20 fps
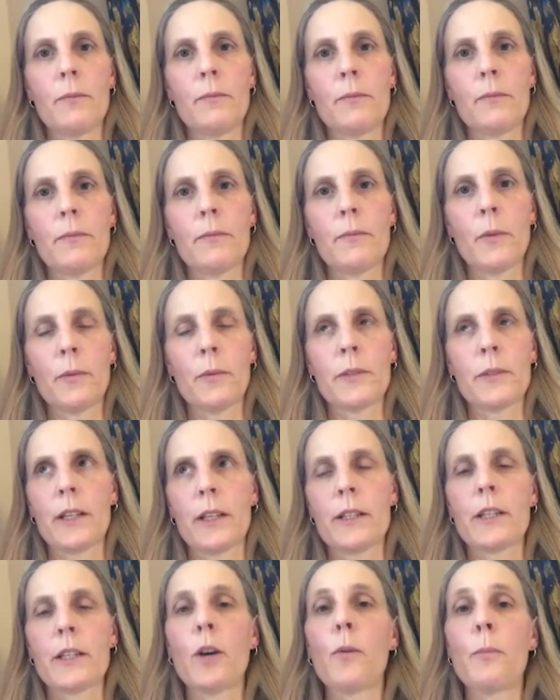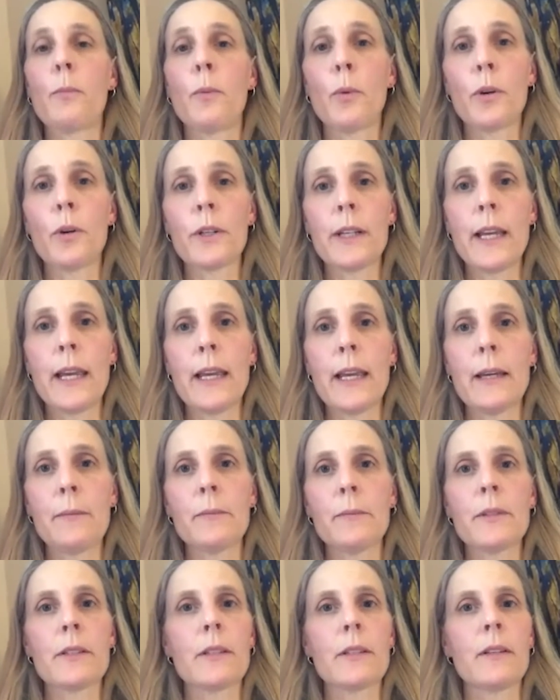what was I going to say? Oh, board
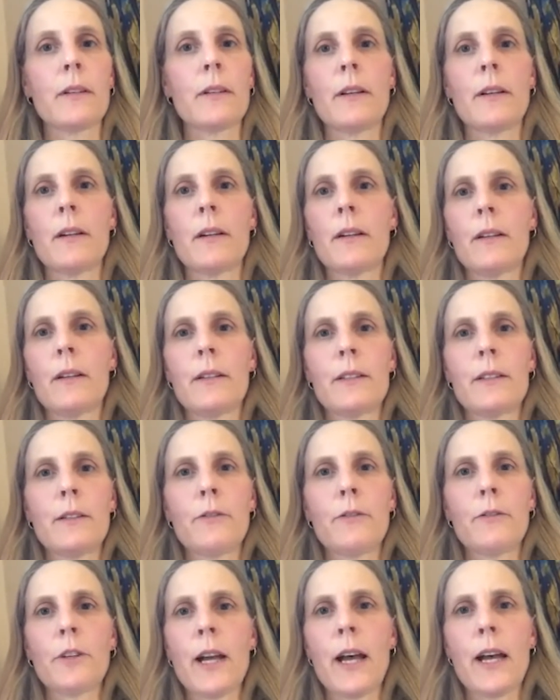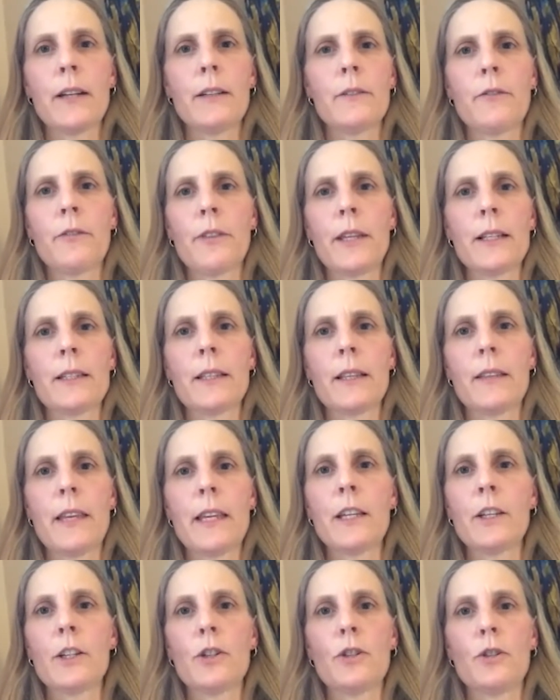games, different kind of things that
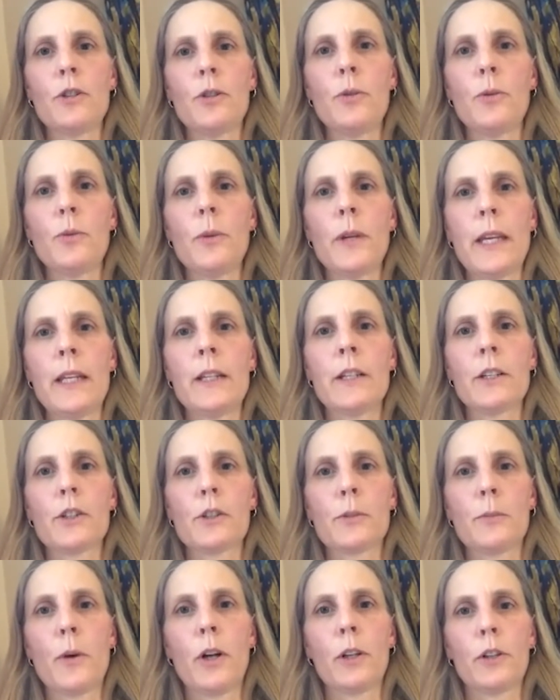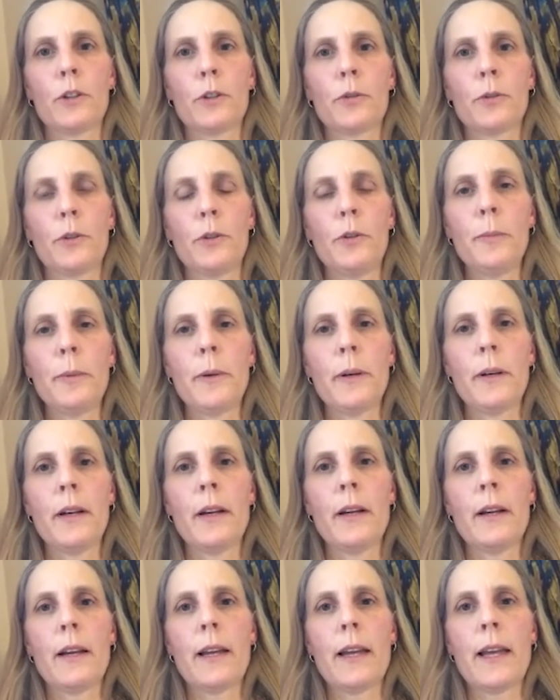they can do in a smaller group.
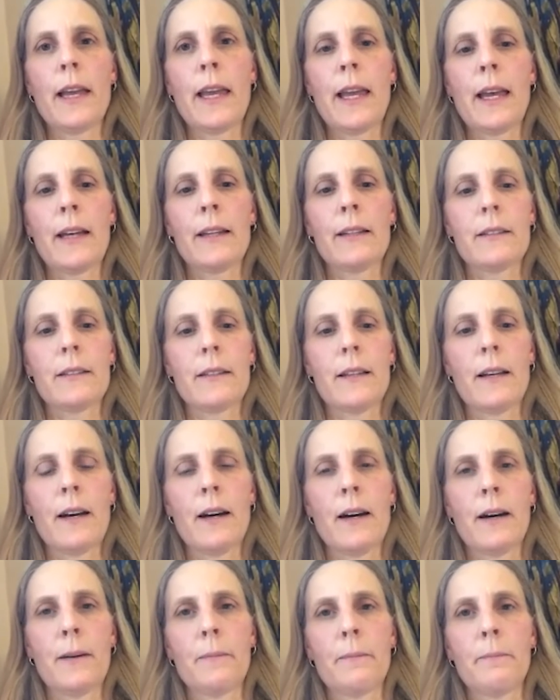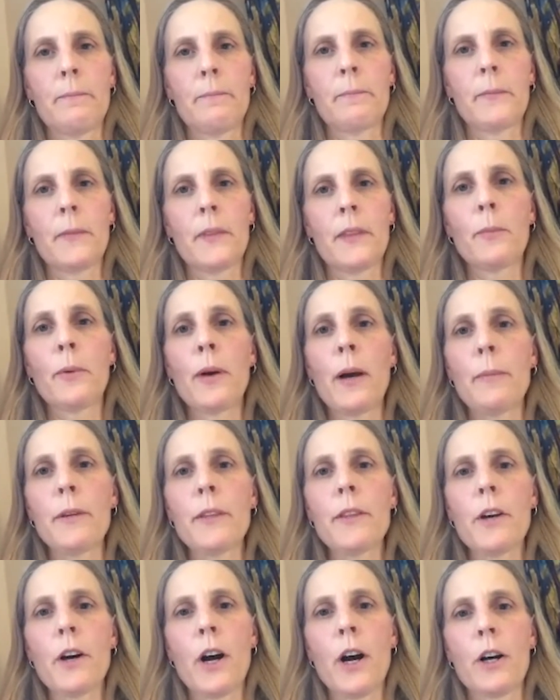And
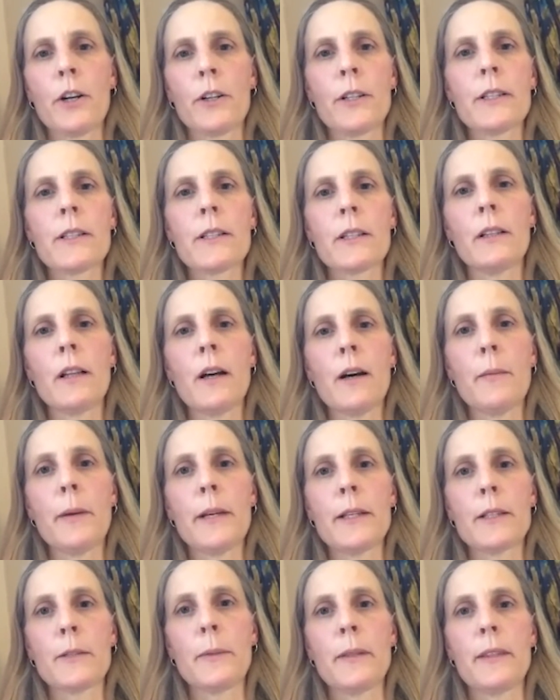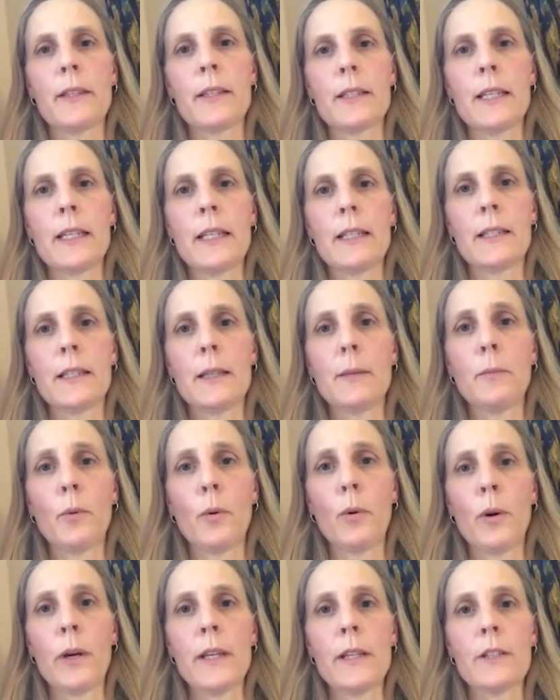probably the hardest club has been the TNT
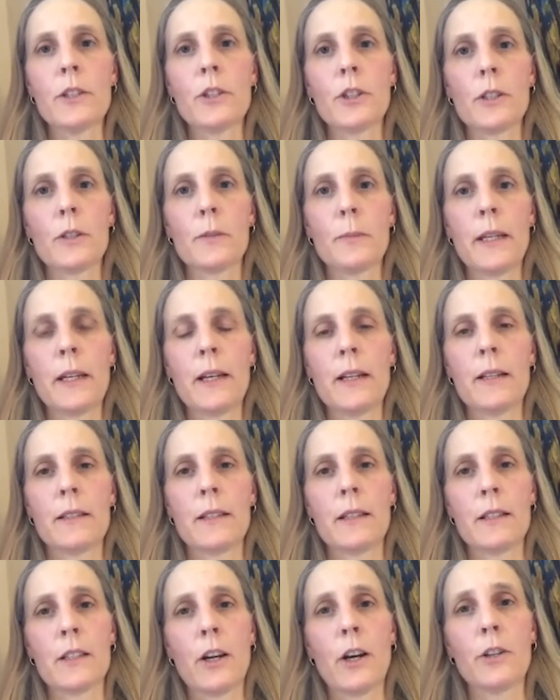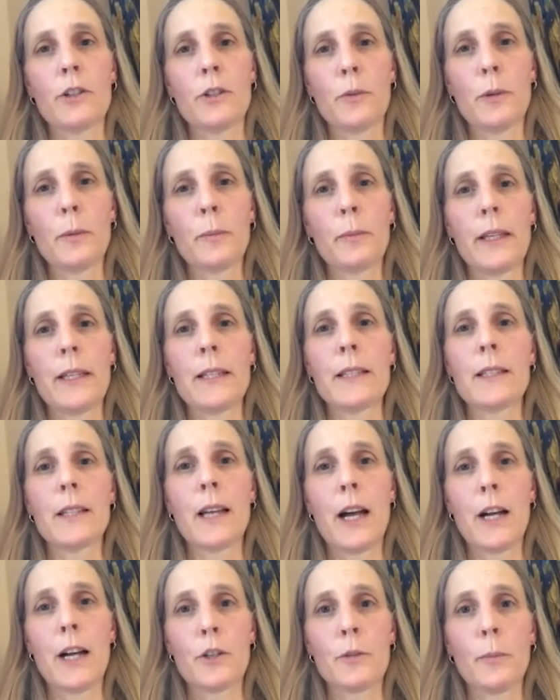boys, just because it's hard to replace
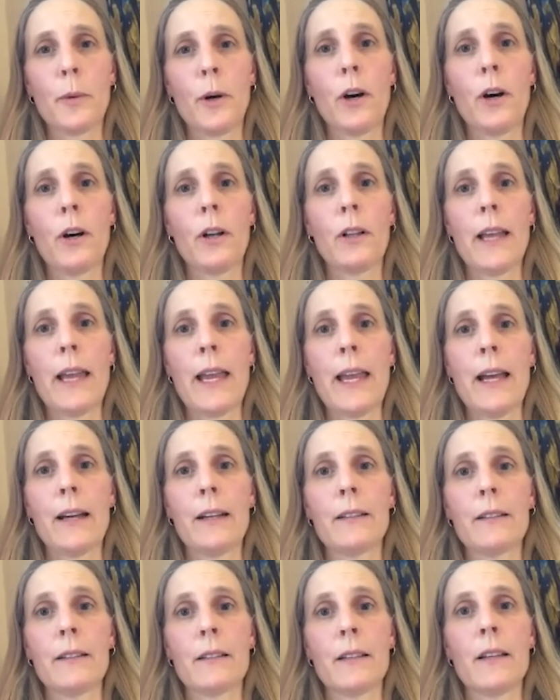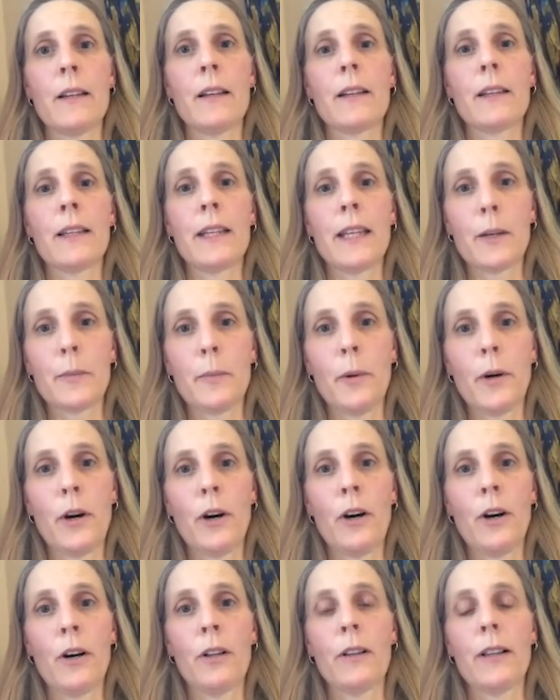dodgeball and
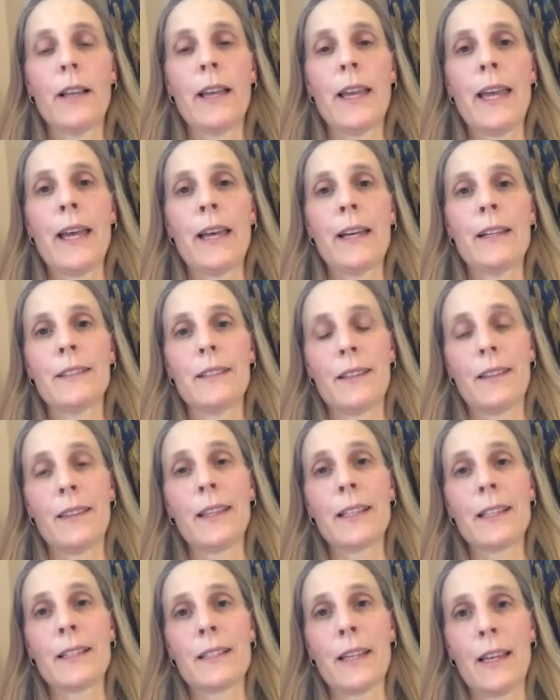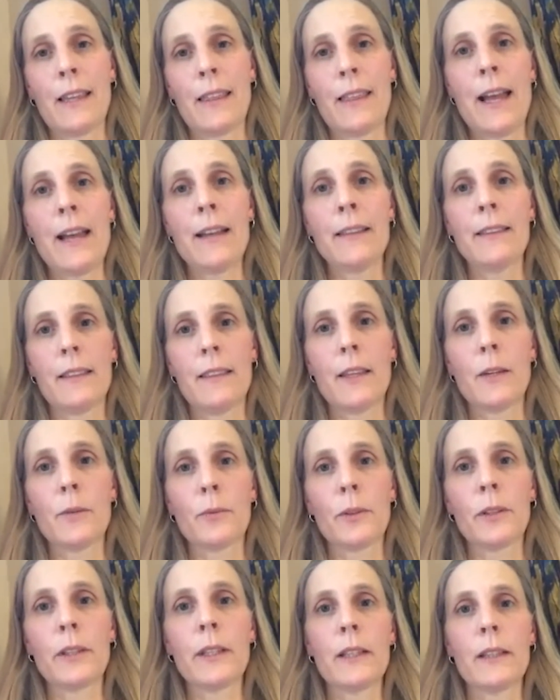kickball and things like that they
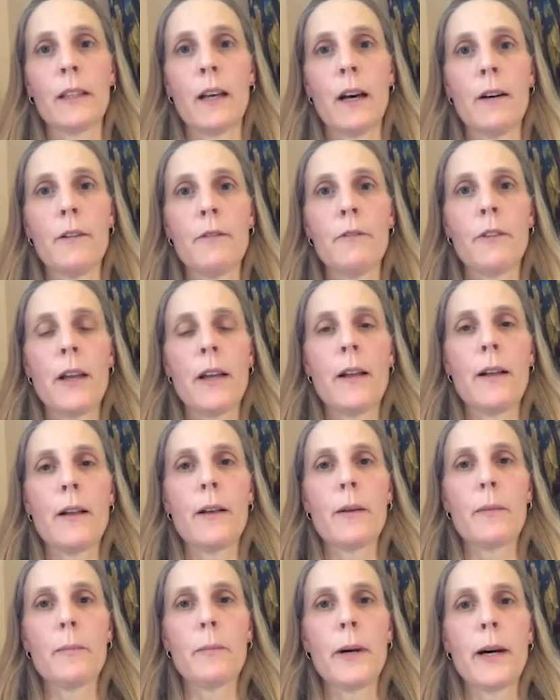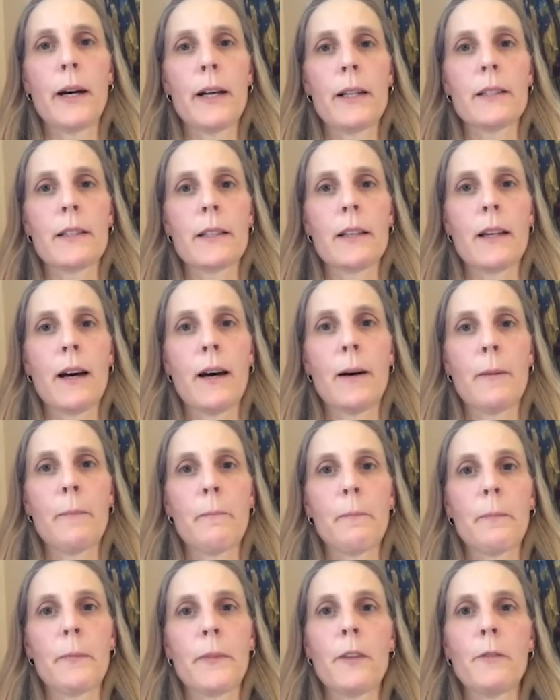really love. But
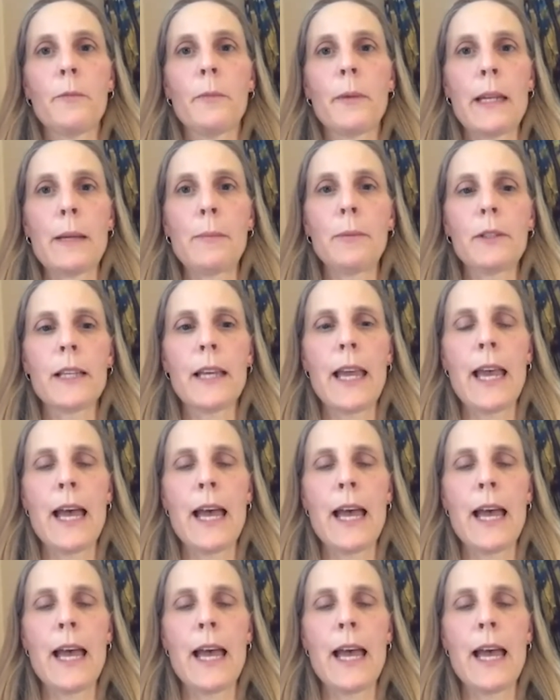they've been able to